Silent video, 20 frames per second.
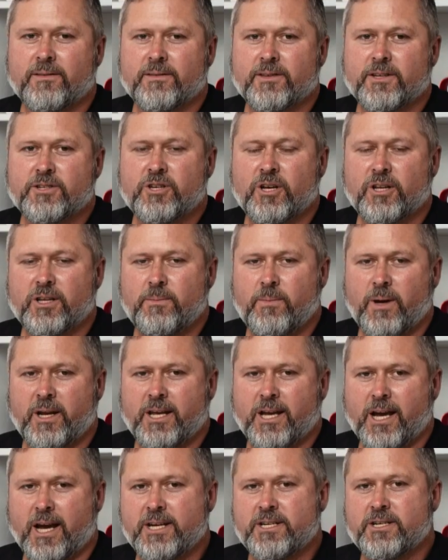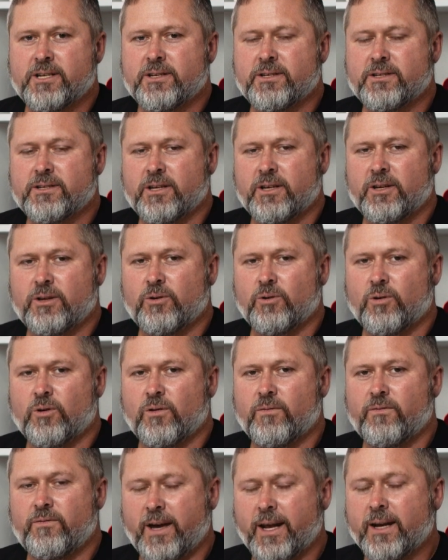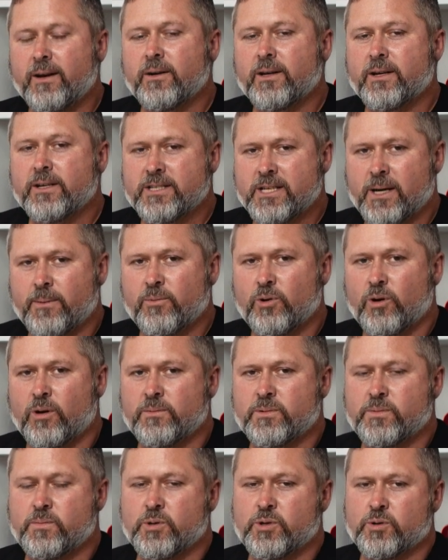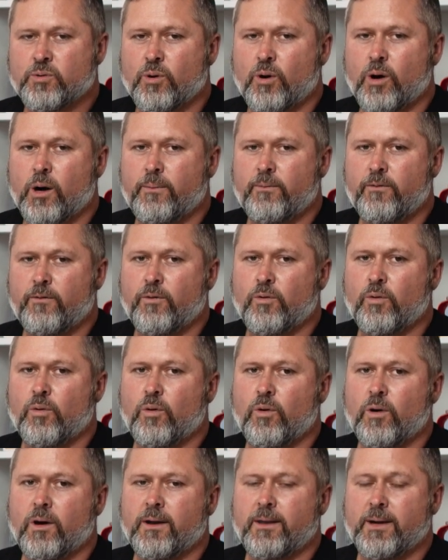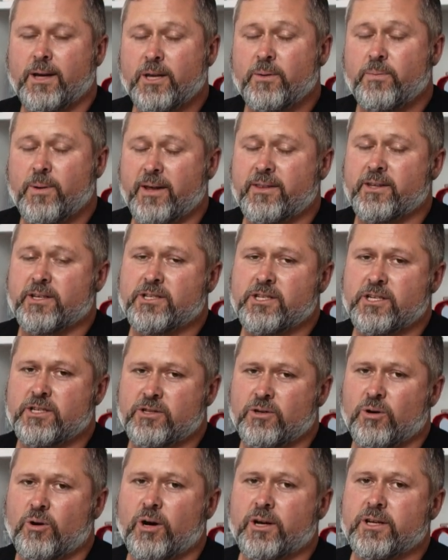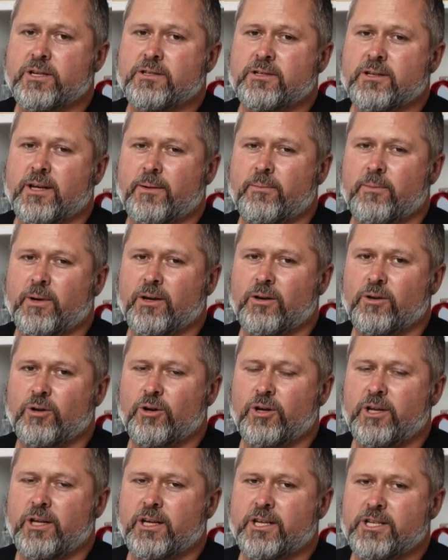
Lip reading: There's certainly medications that your vet can sometimes prescribe for idiopathic cystitis, including